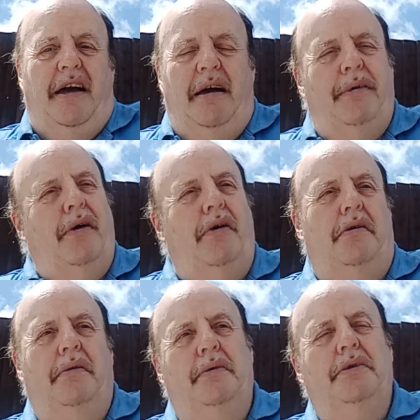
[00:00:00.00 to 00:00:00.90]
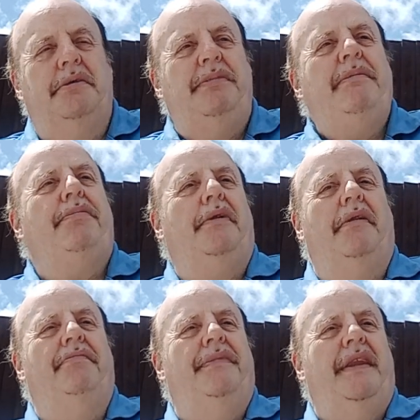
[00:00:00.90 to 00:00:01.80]
about all those people
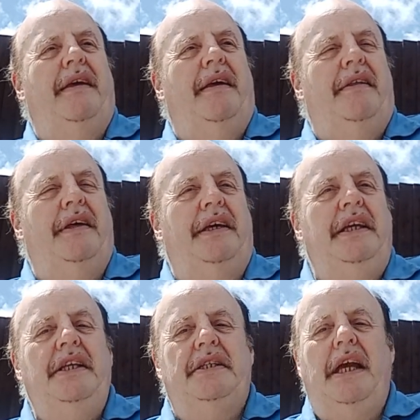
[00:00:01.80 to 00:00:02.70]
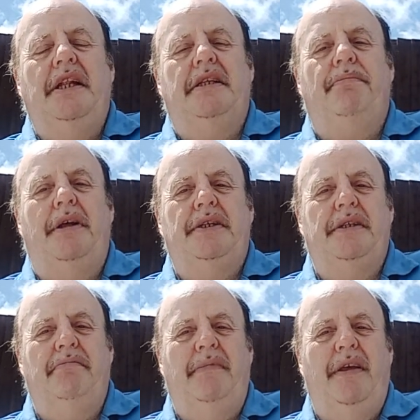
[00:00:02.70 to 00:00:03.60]
that he sent to
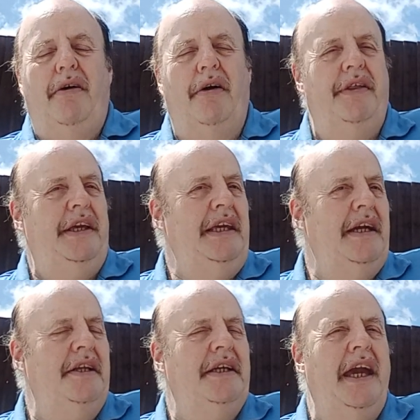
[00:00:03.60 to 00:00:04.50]
prison or that he had